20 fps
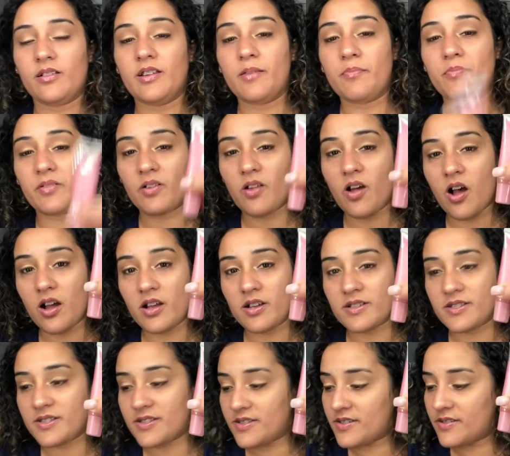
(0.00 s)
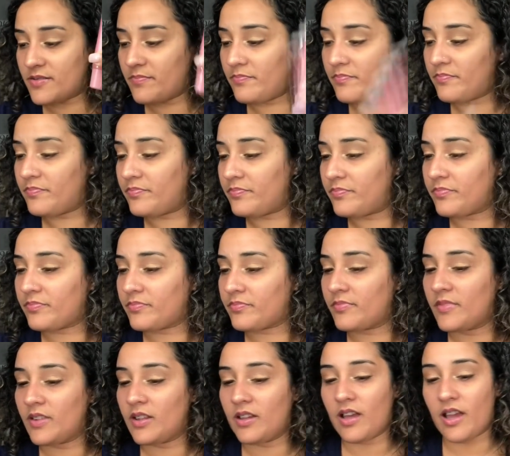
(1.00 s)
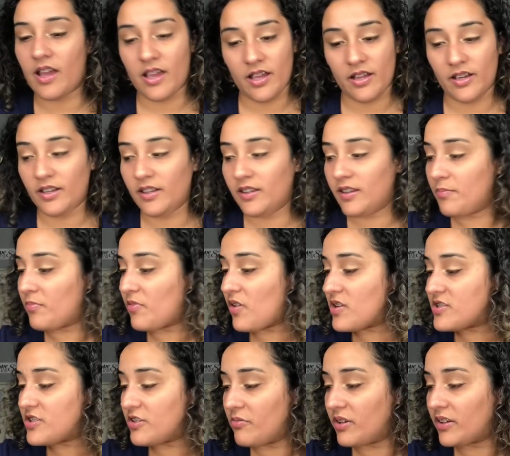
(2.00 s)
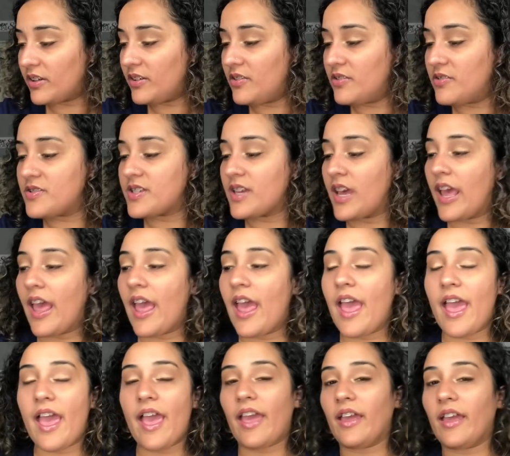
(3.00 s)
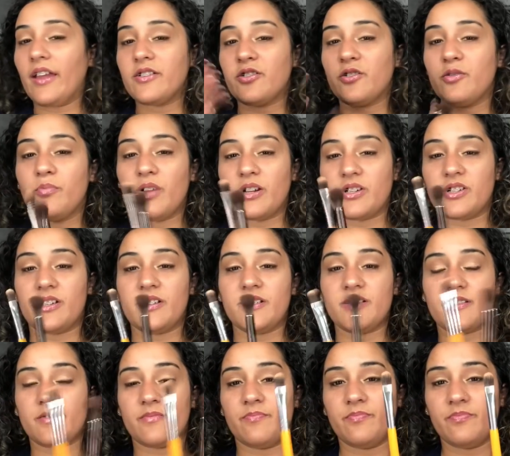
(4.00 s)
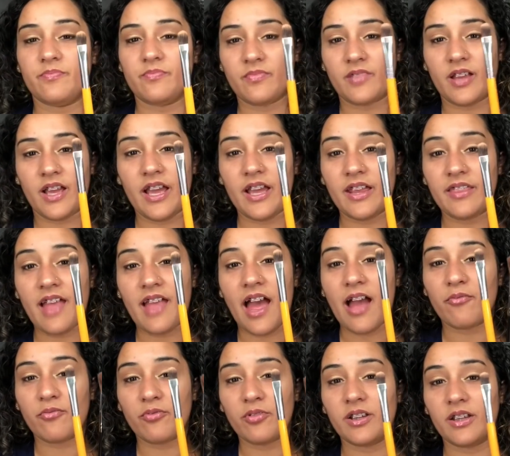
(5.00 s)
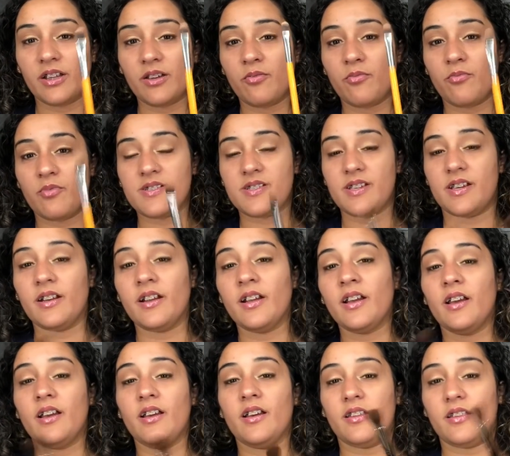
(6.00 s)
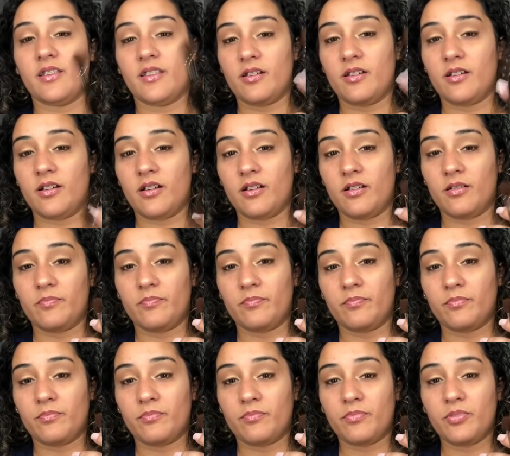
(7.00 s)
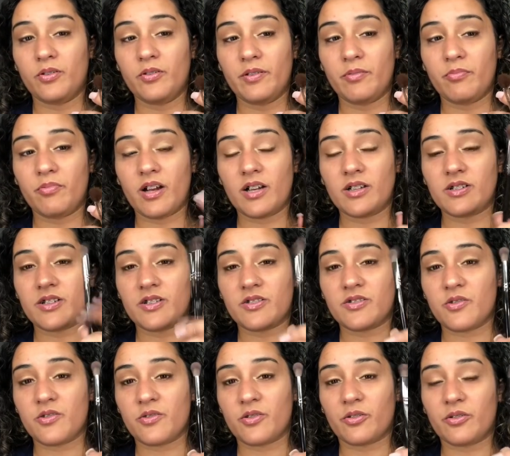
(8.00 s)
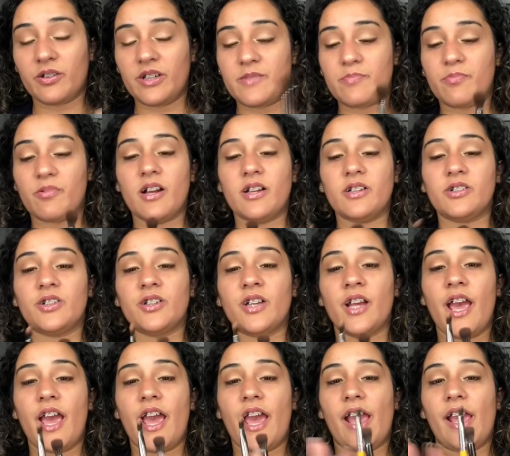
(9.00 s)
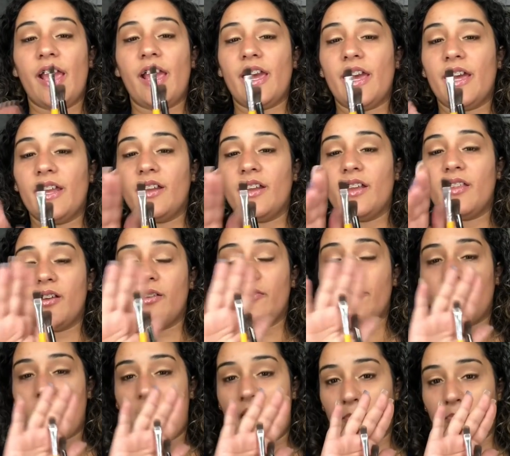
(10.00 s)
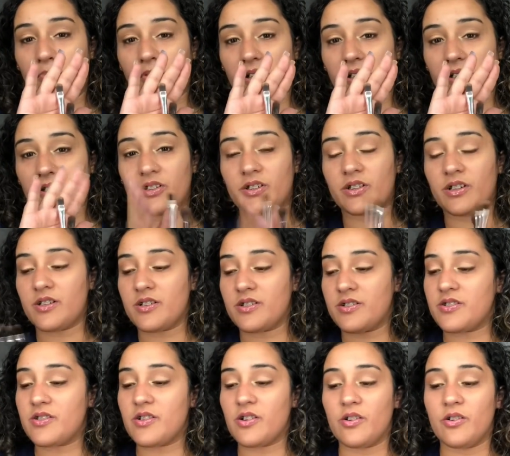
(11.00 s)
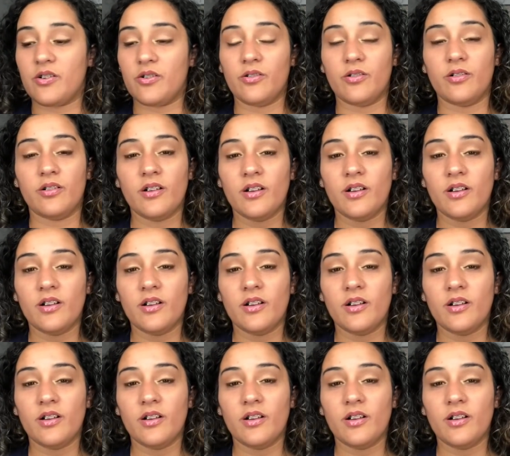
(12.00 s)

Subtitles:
lip gloss, any lip gloss you want to use, and 2 brushes. And that really was it. The poofy brush, so the crease brush, and the flat brush. So